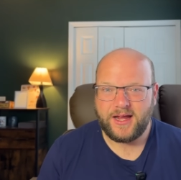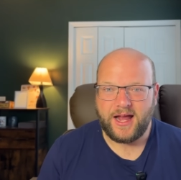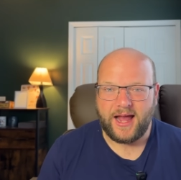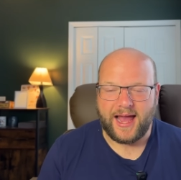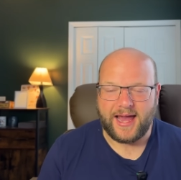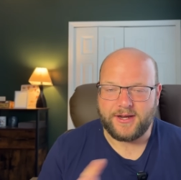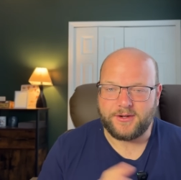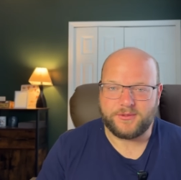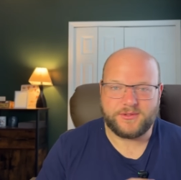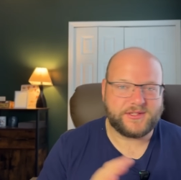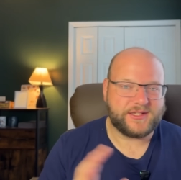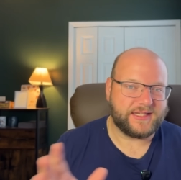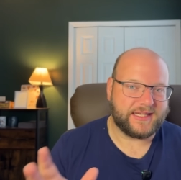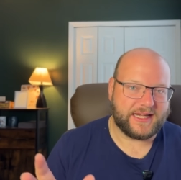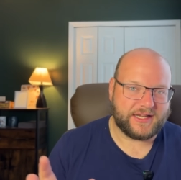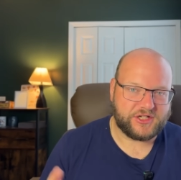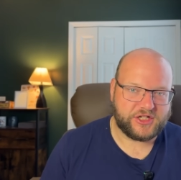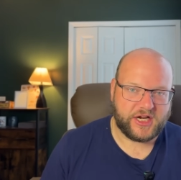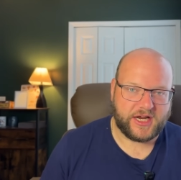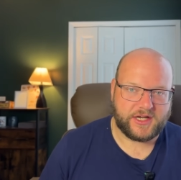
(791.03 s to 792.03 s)
I don't see
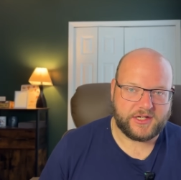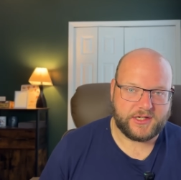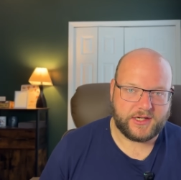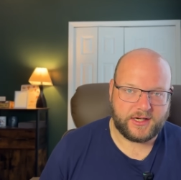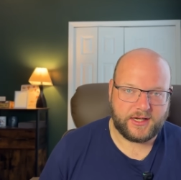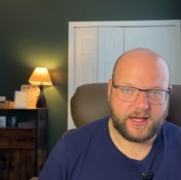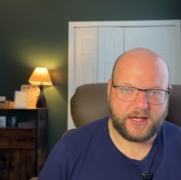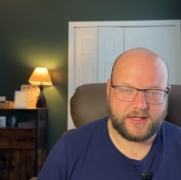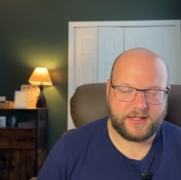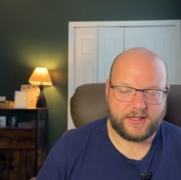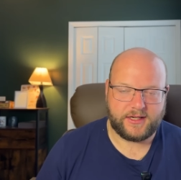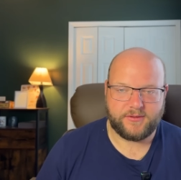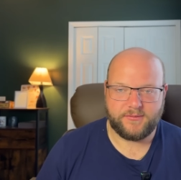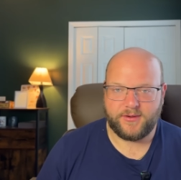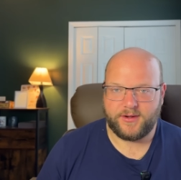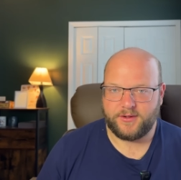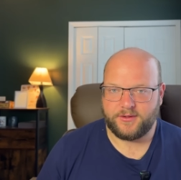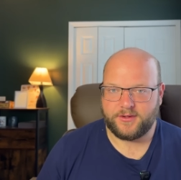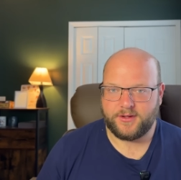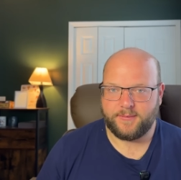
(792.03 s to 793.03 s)
that changing in any
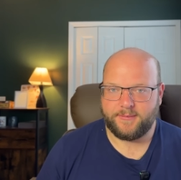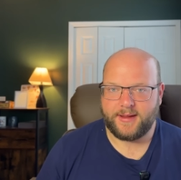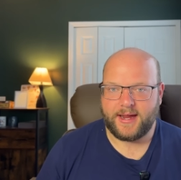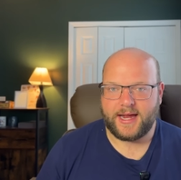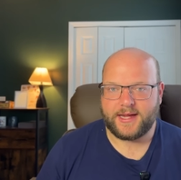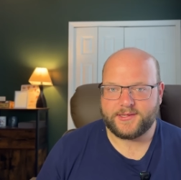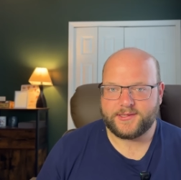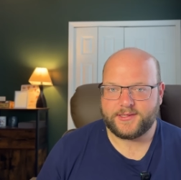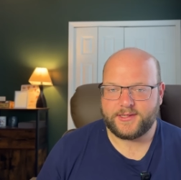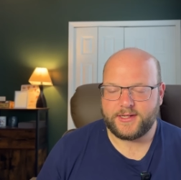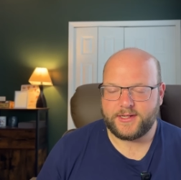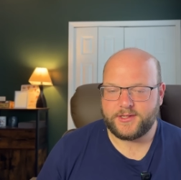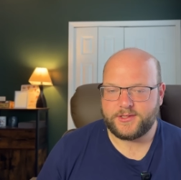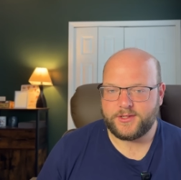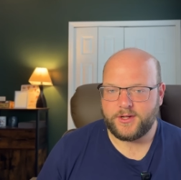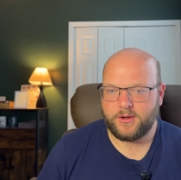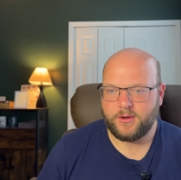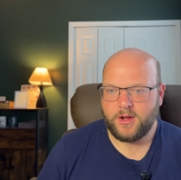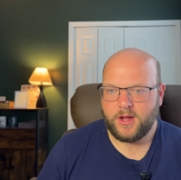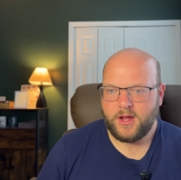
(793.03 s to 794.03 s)
real capacity.
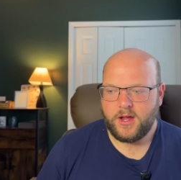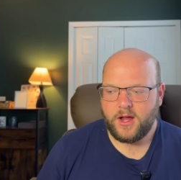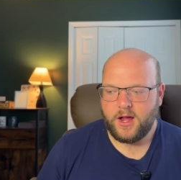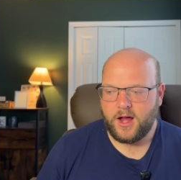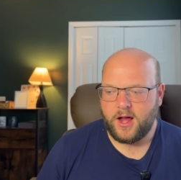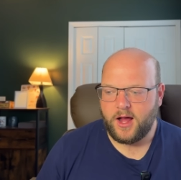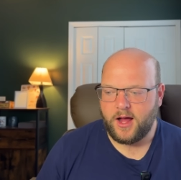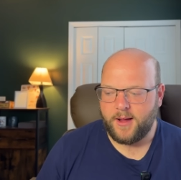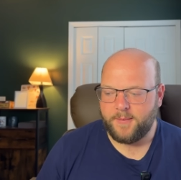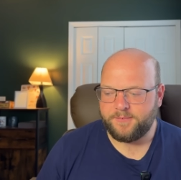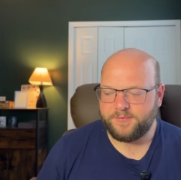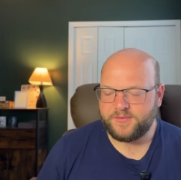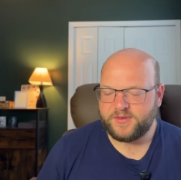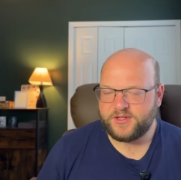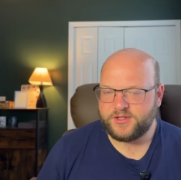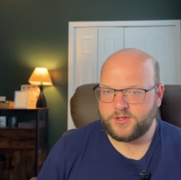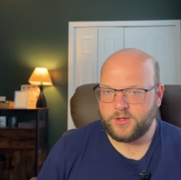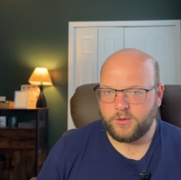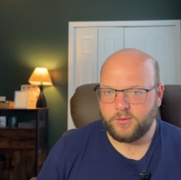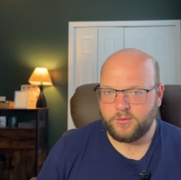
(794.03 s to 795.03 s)
So
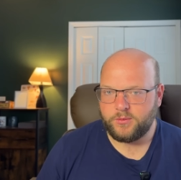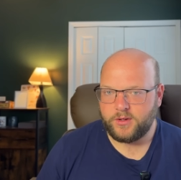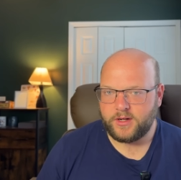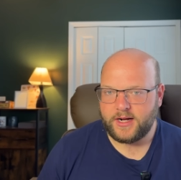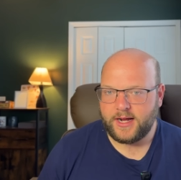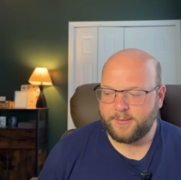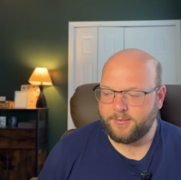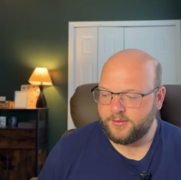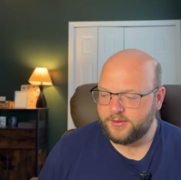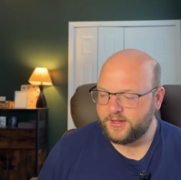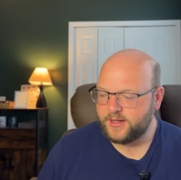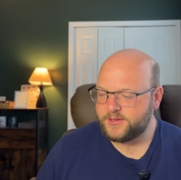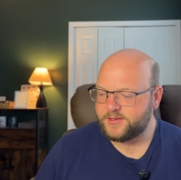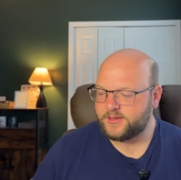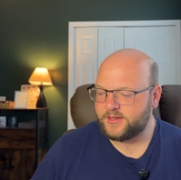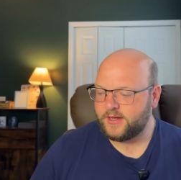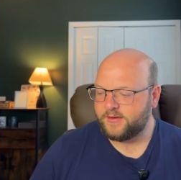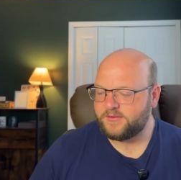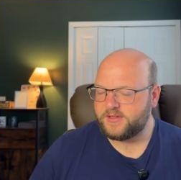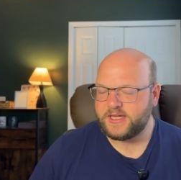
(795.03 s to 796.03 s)
a couple things that
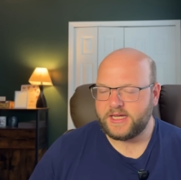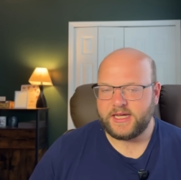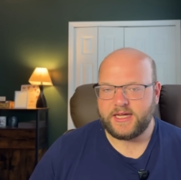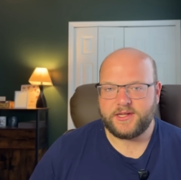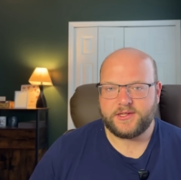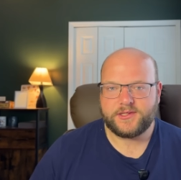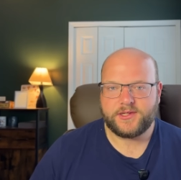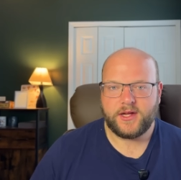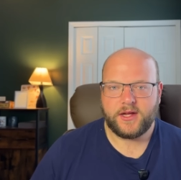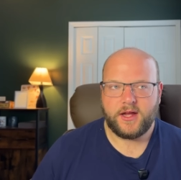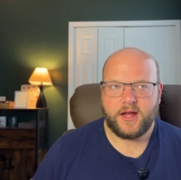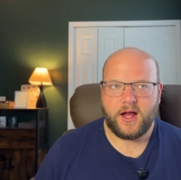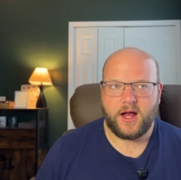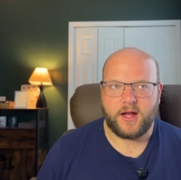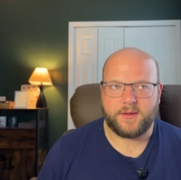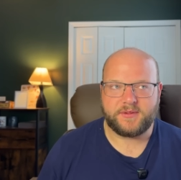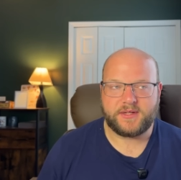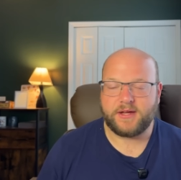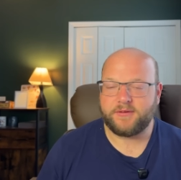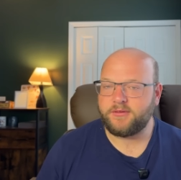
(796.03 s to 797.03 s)
they've teased.
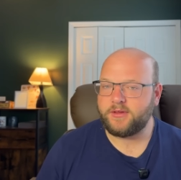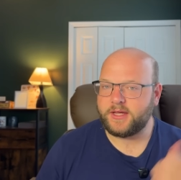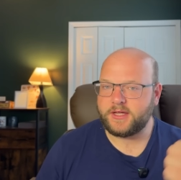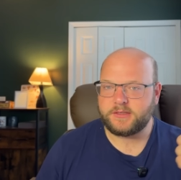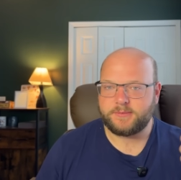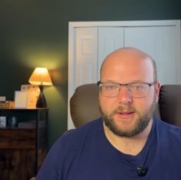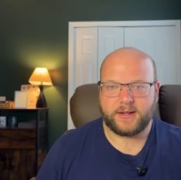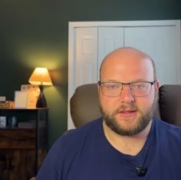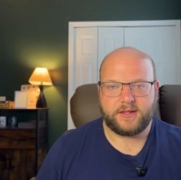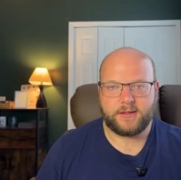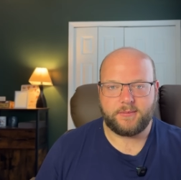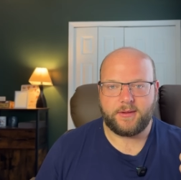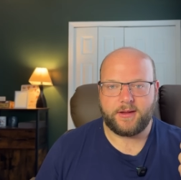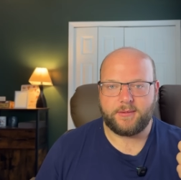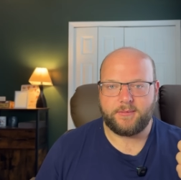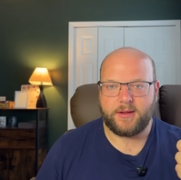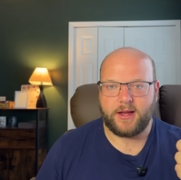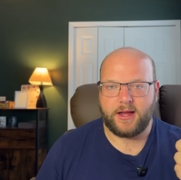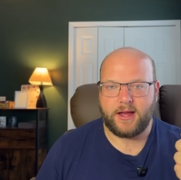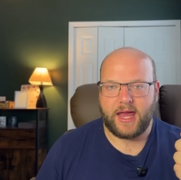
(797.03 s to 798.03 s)
Definitely expect
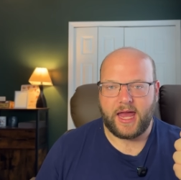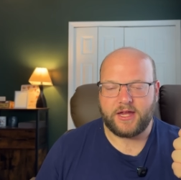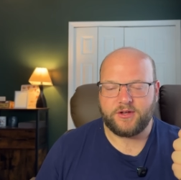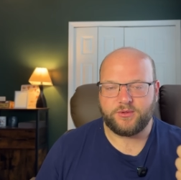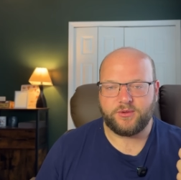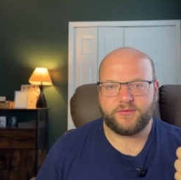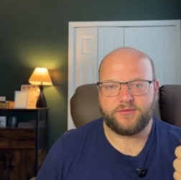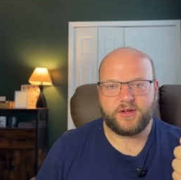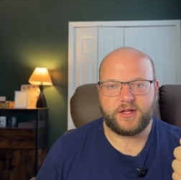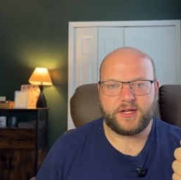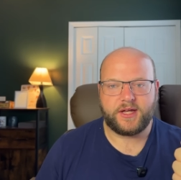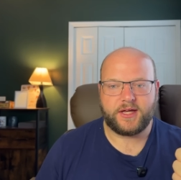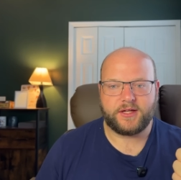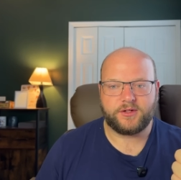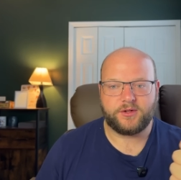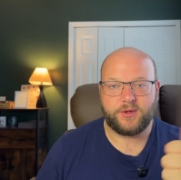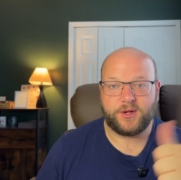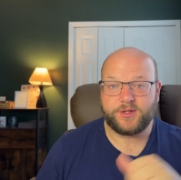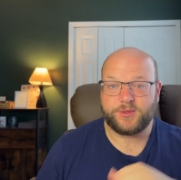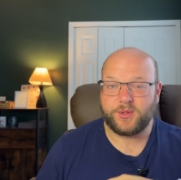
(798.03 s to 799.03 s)
the annual fee to
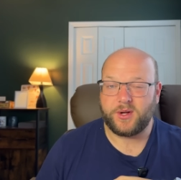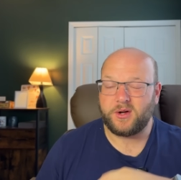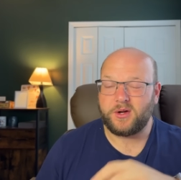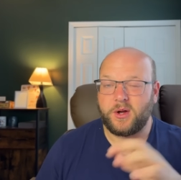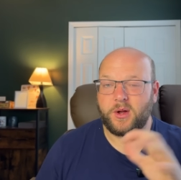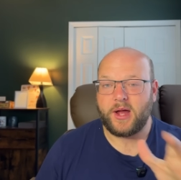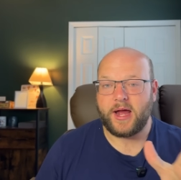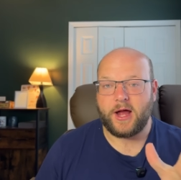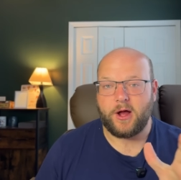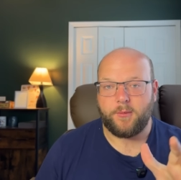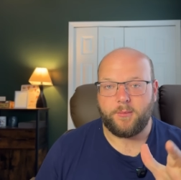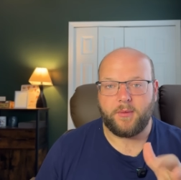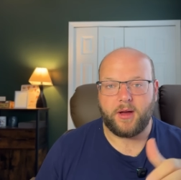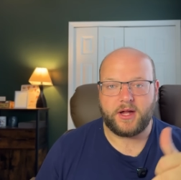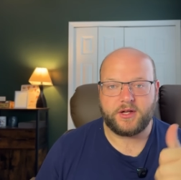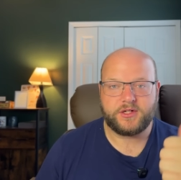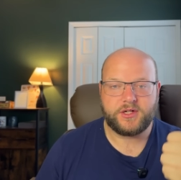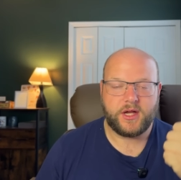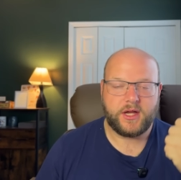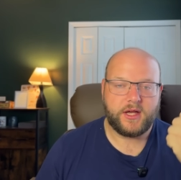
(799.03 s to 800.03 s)
increase. We don't know how
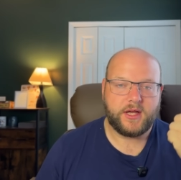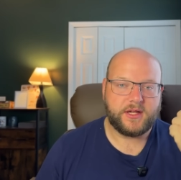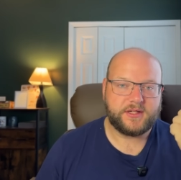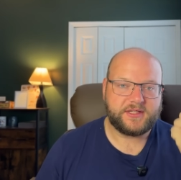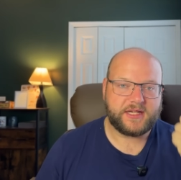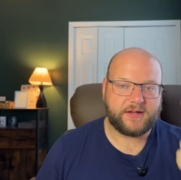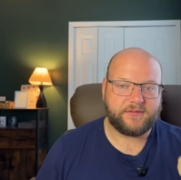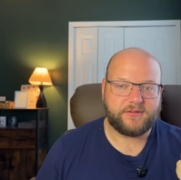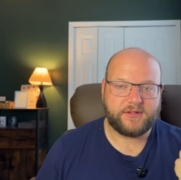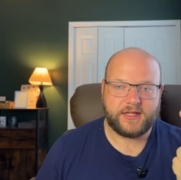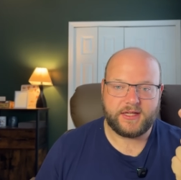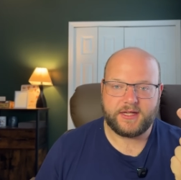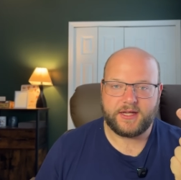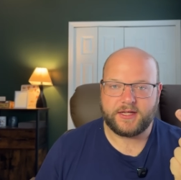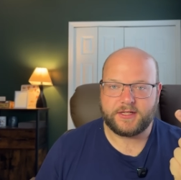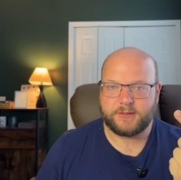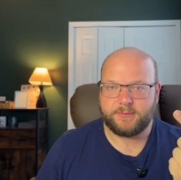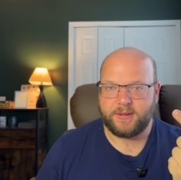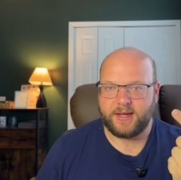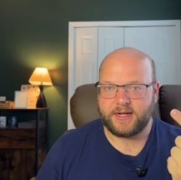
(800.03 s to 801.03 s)
much. Definitely
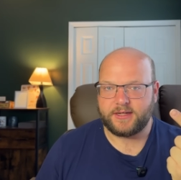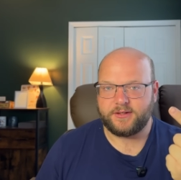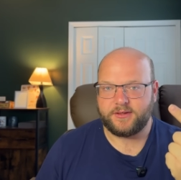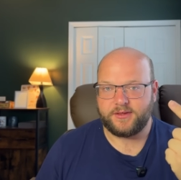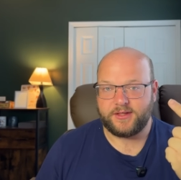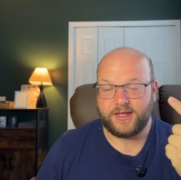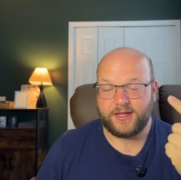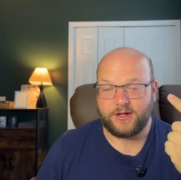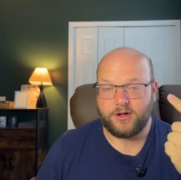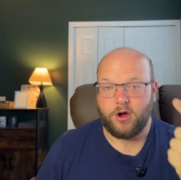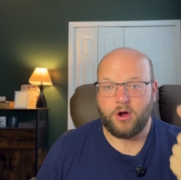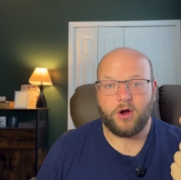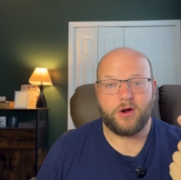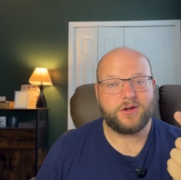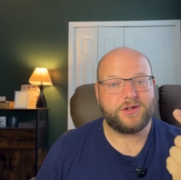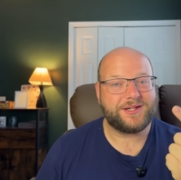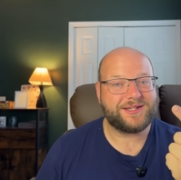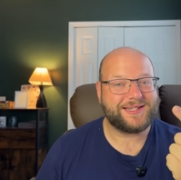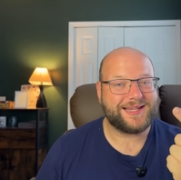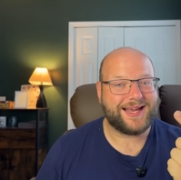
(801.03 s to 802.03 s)
expect the
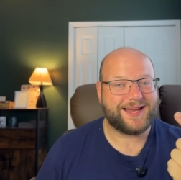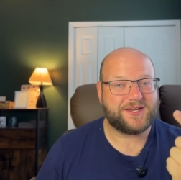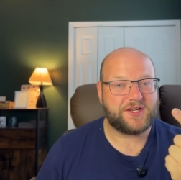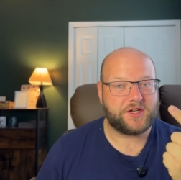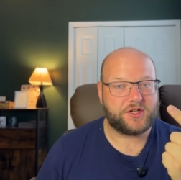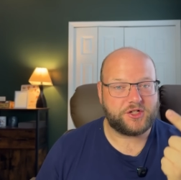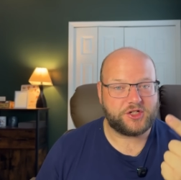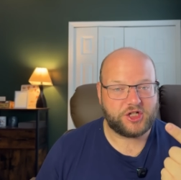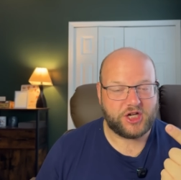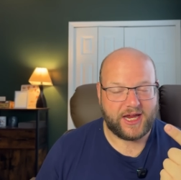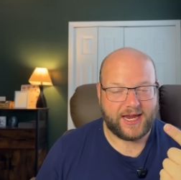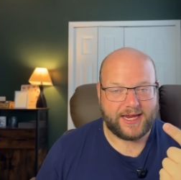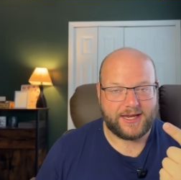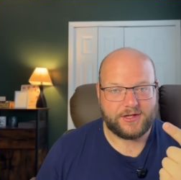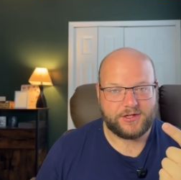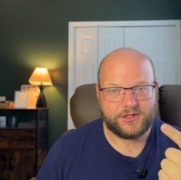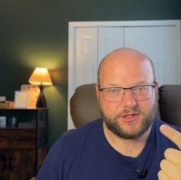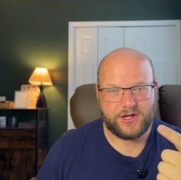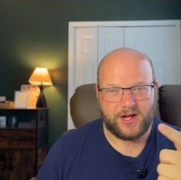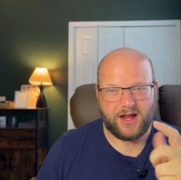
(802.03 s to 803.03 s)
card design to
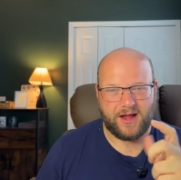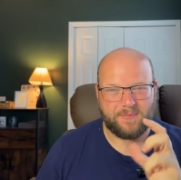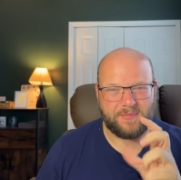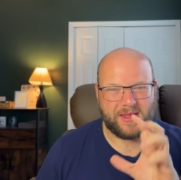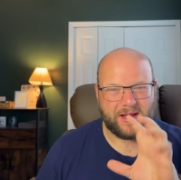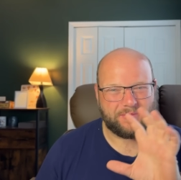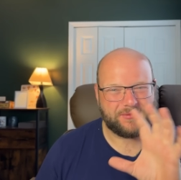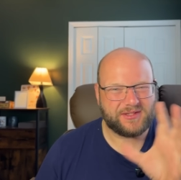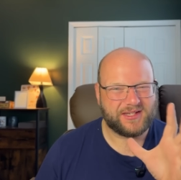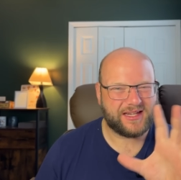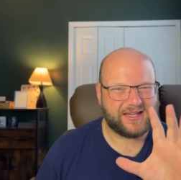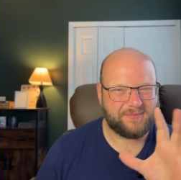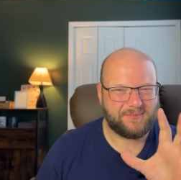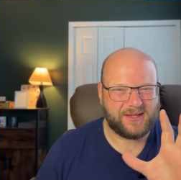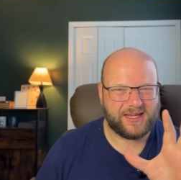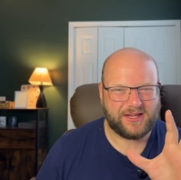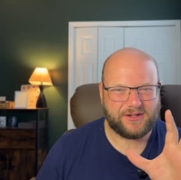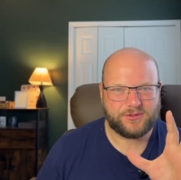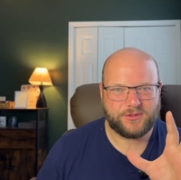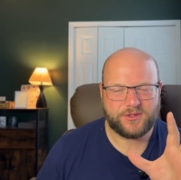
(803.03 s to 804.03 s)
change. That one's going to
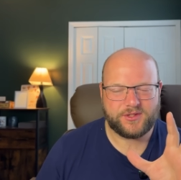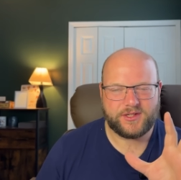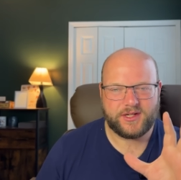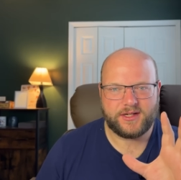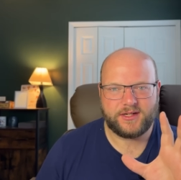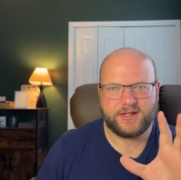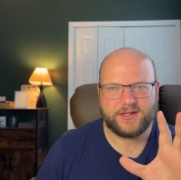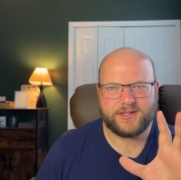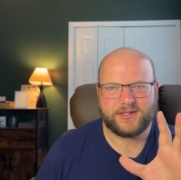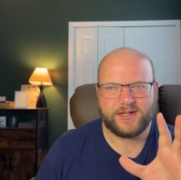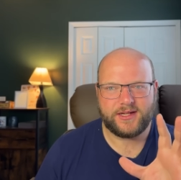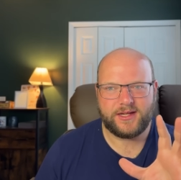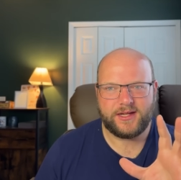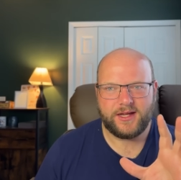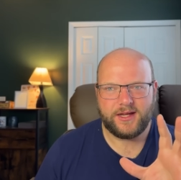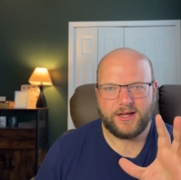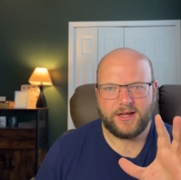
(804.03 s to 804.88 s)
be interesting to see.